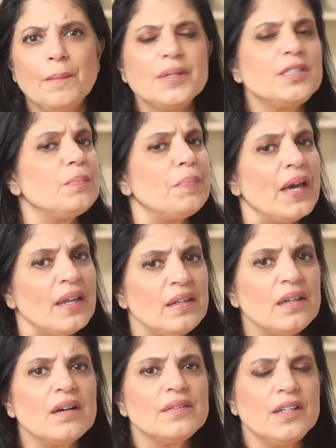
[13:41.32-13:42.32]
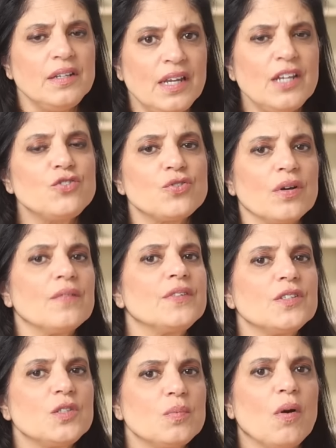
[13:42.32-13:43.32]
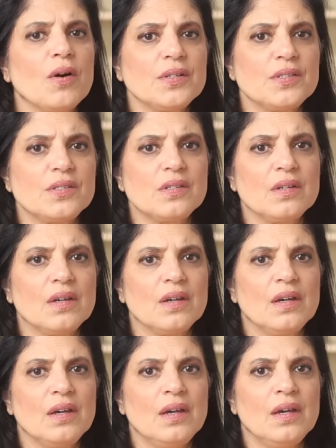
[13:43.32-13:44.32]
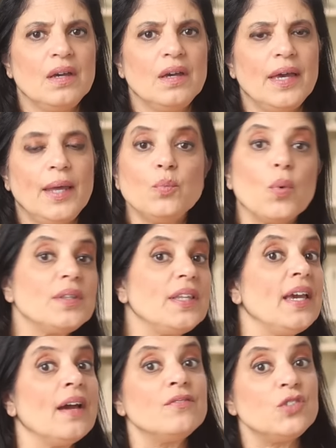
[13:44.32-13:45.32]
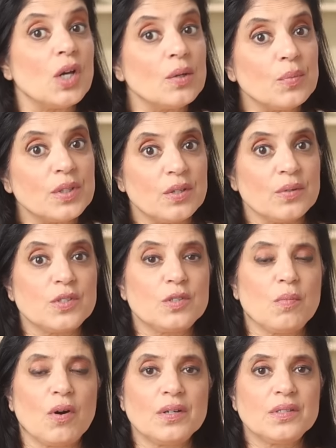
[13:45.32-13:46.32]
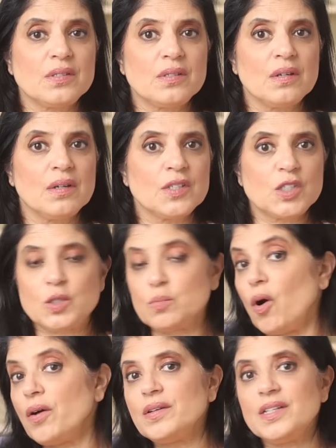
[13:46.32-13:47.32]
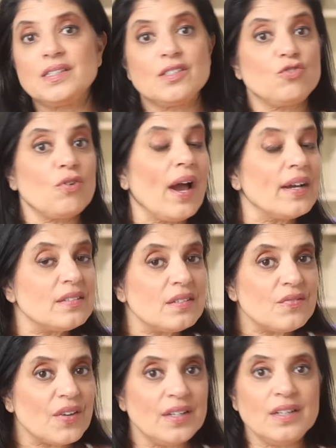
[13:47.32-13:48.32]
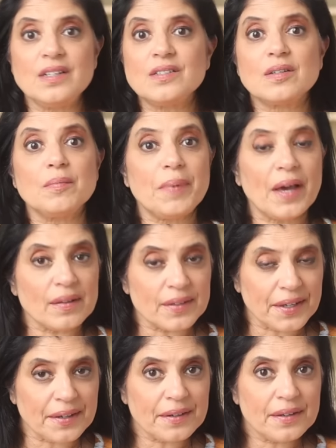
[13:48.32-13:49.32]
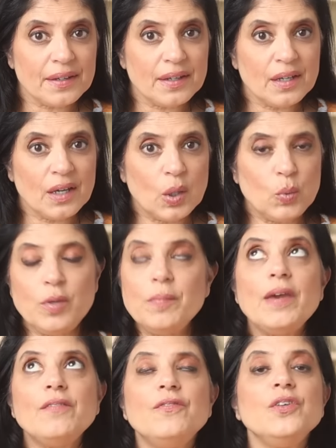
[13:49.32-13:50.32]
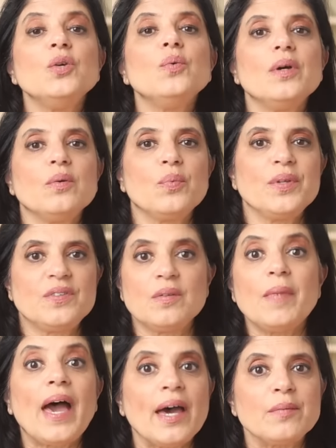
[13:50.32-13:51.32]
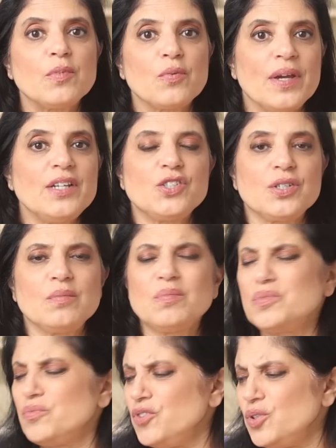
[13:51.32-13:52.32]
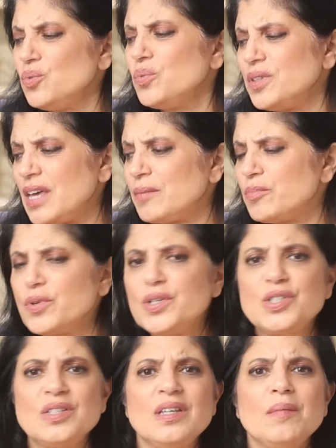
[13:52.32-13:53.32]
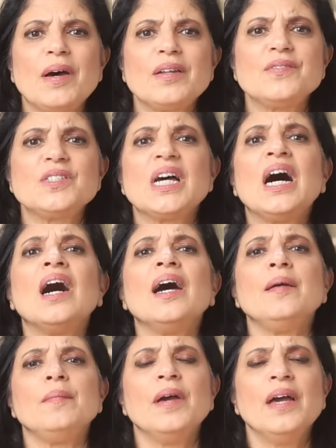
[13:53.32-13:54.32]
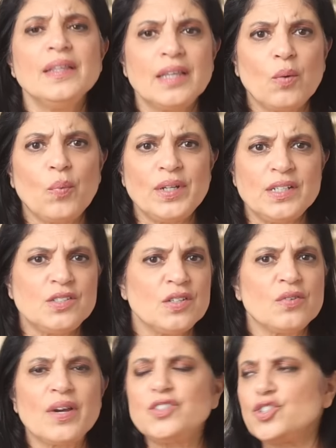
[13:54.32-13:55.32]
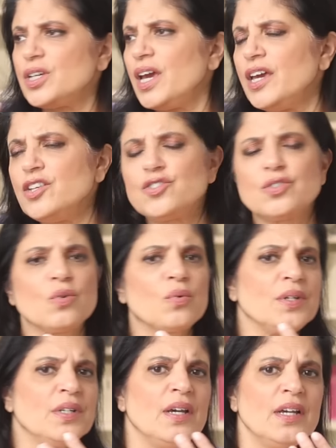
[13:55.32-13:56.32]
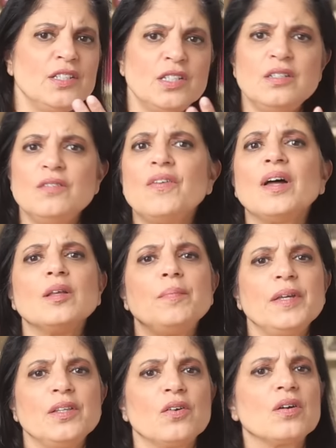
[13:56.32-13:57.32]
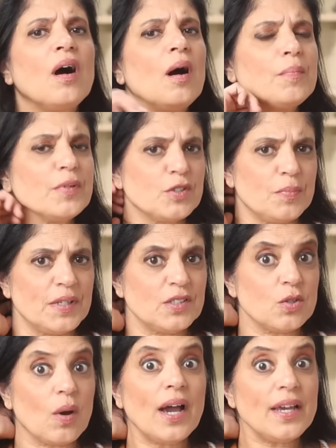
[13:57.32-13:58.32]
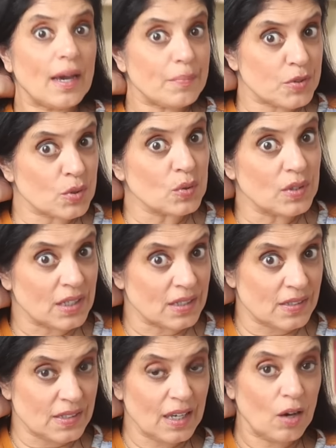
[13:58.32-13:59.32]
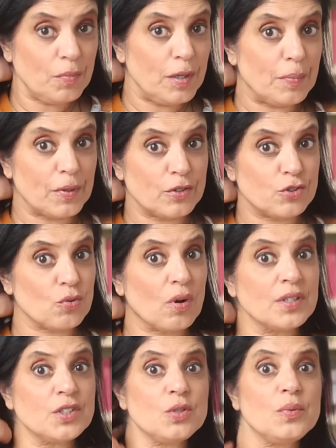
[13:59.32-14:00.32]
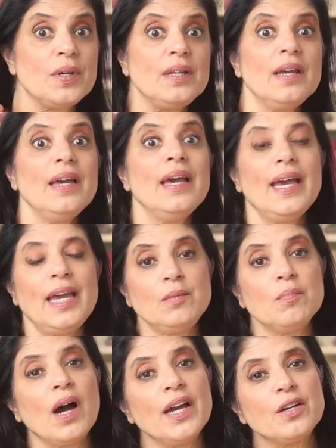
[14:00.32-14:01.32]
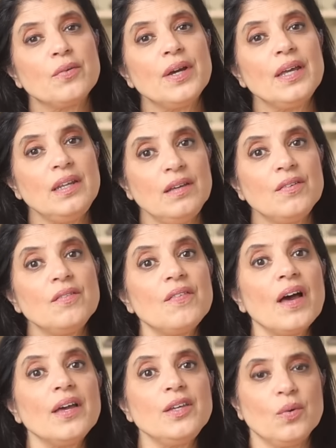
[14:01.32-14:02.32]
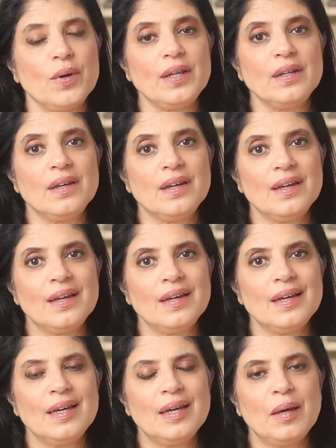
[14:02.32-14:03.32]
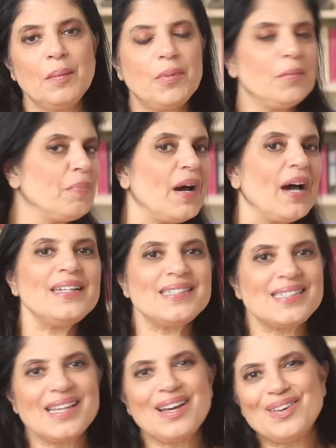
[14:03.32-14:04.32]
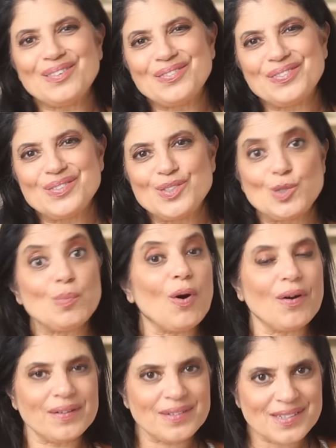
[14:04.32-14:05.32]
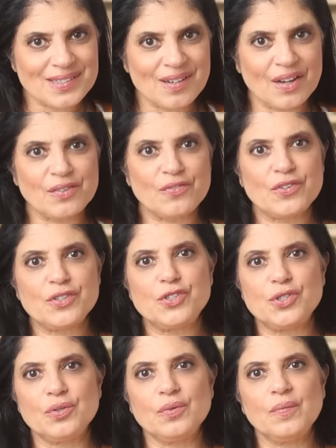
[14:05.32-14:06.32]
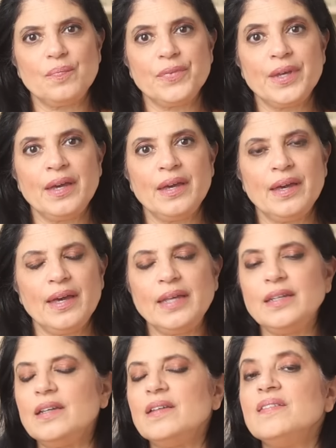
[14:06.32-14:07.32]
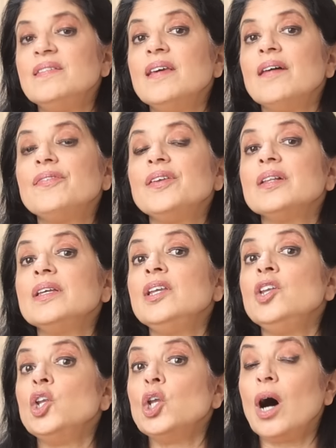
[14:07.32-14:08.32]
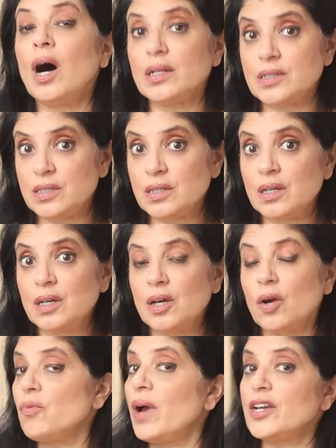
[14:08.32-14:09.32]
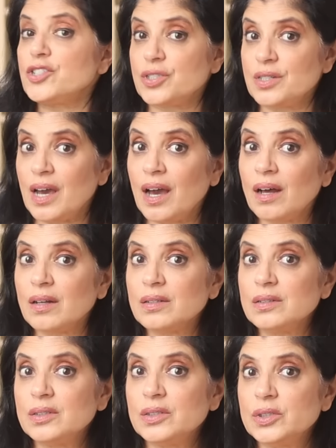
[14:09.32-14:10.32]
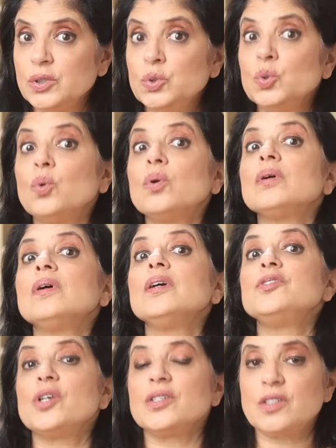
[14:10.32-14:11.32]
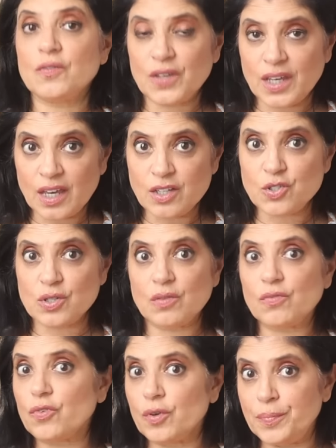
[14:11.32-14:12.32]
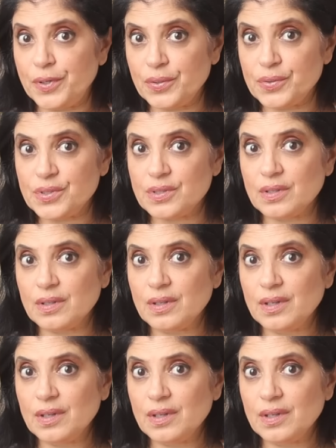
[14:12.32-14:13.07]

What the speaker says: but depending on the nature of the smarts and what they have done with those smarts, smart is attractive and it is compelling. We may view it with some admiration, view with admiration the amount of time that went into their education or into developing their accomplishments. So I absolutely can see how people are drawn to it, admire it, and even value it. But itself, smart is not a virtue. And it is definitely not a rationale nor a justification for abuse.